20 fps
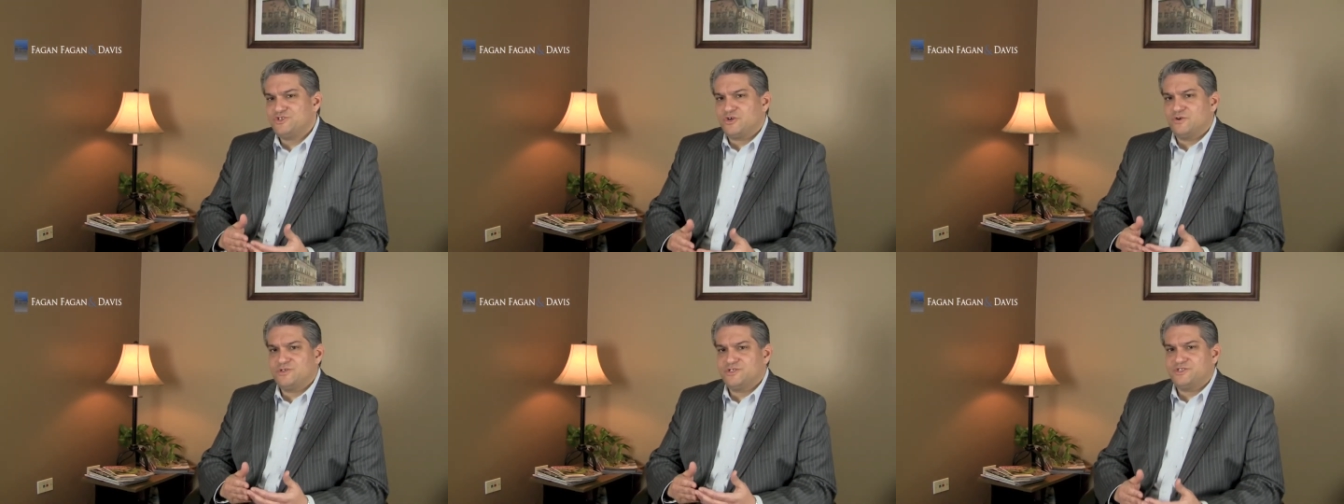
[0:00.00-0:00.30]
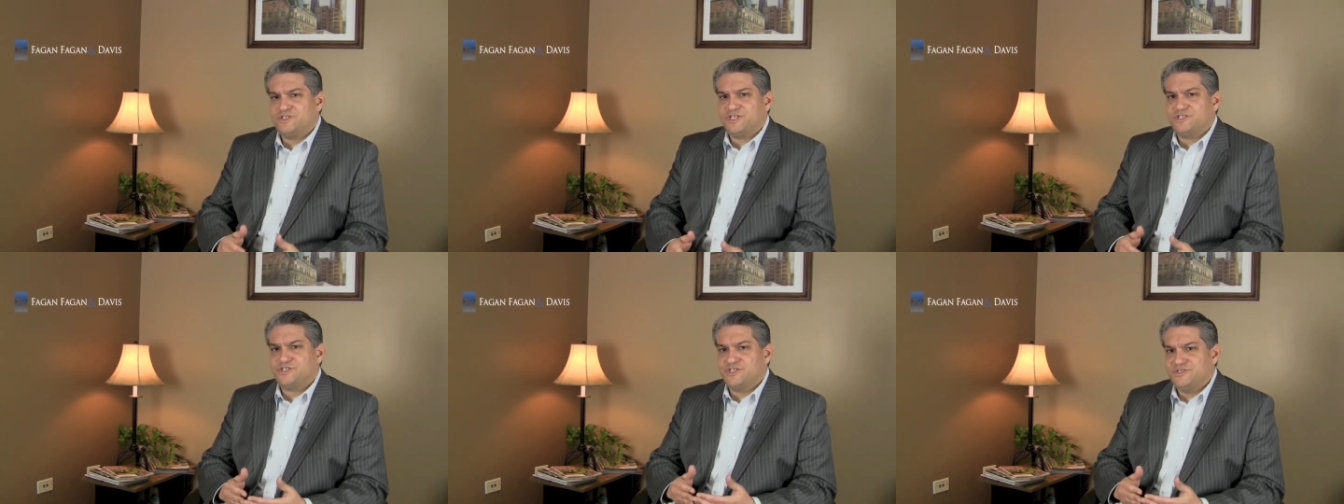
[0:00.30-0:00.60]

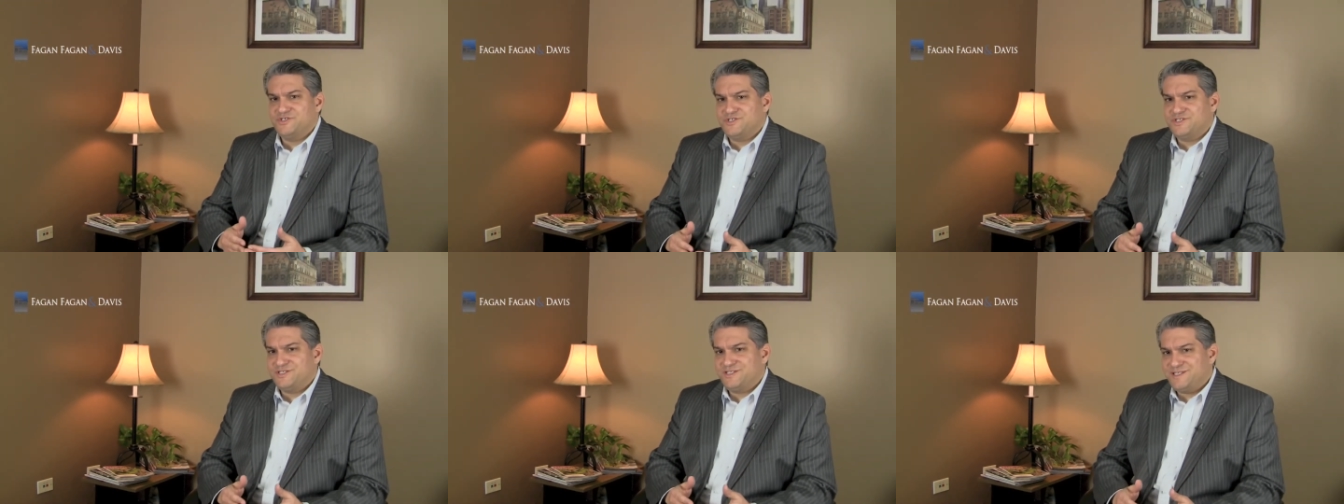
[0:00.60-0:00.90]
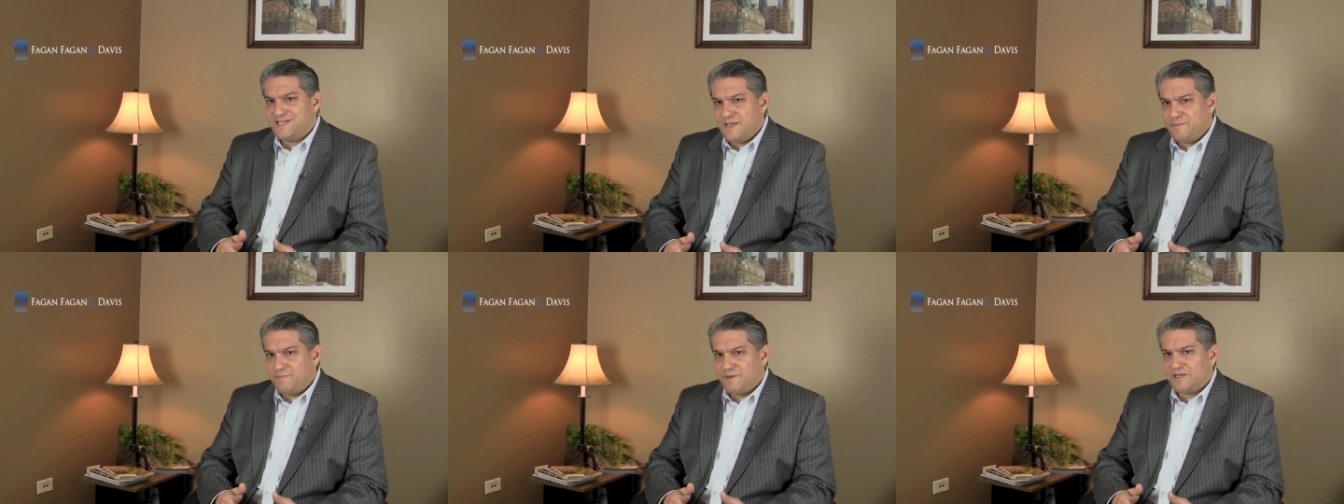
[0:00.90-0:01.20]
jurisdictions
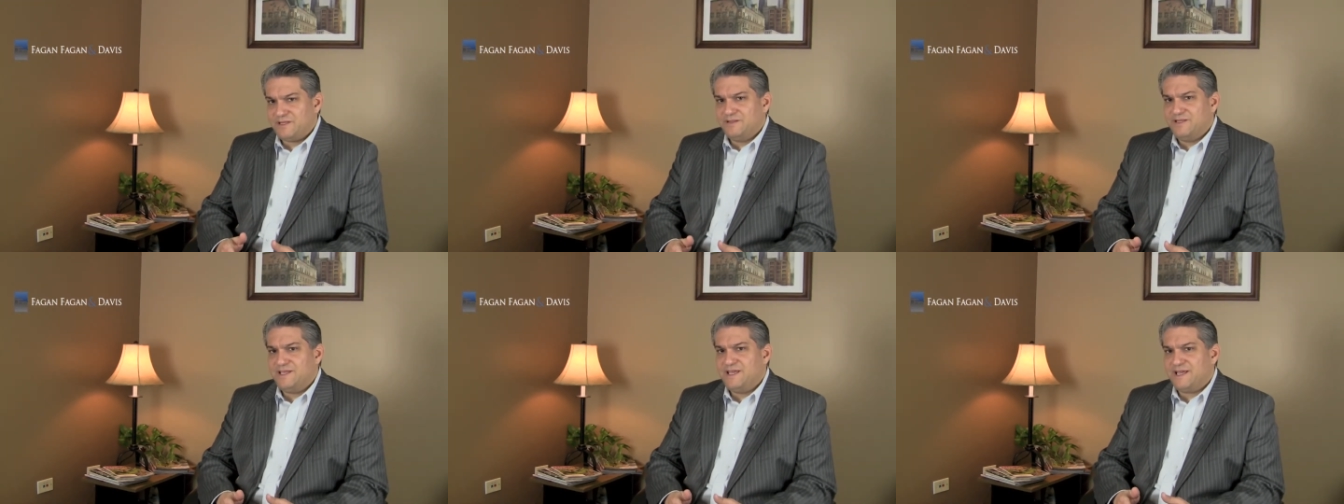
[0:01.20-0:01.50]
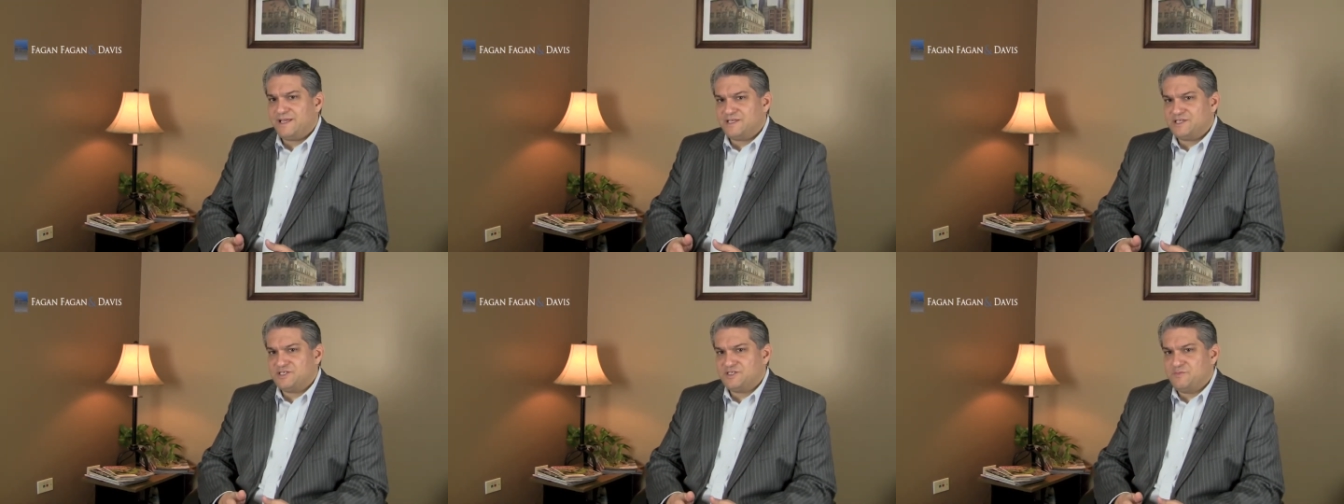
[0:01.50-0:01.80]

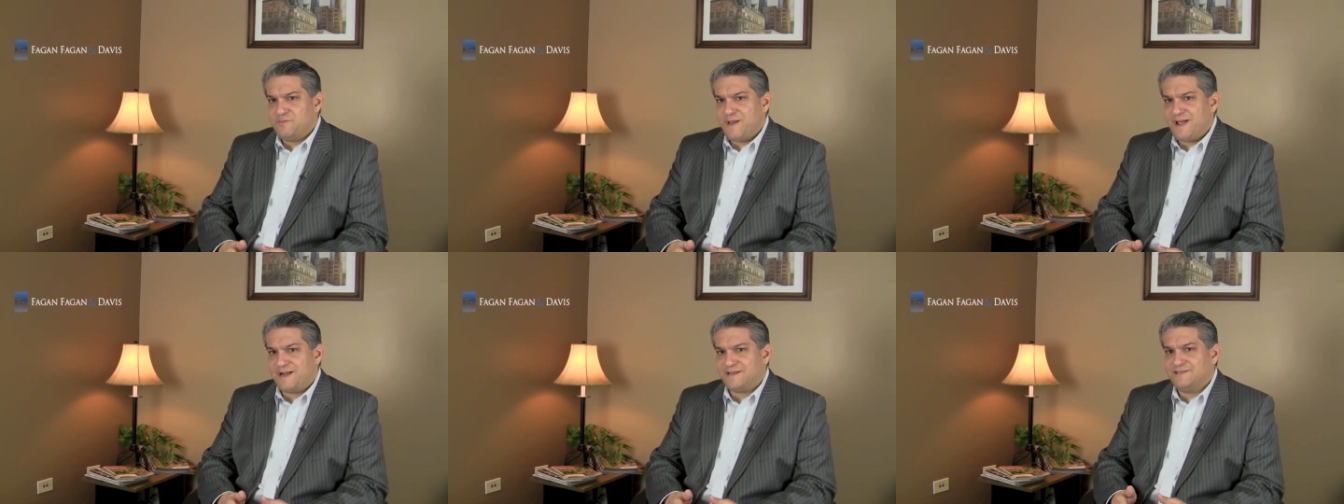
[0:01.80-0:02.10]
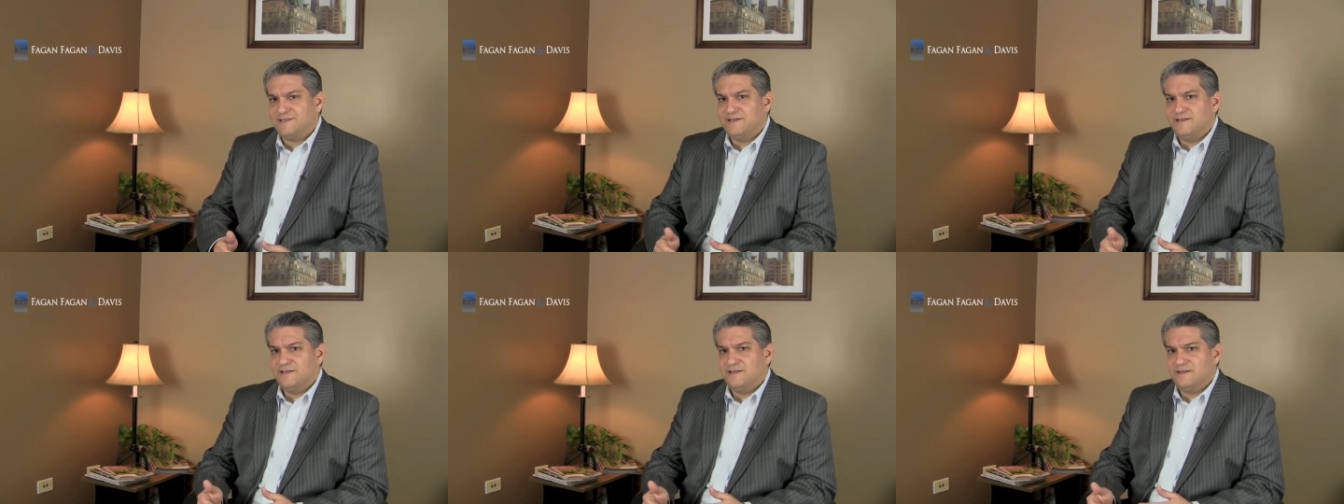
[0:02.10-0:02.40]
typically
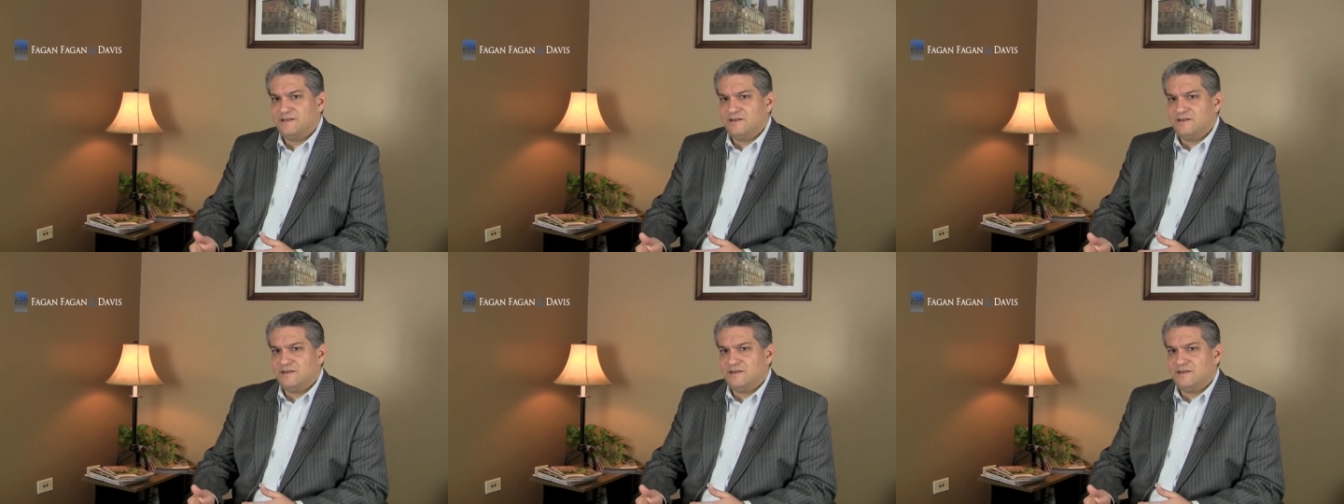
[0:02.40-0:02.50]
expect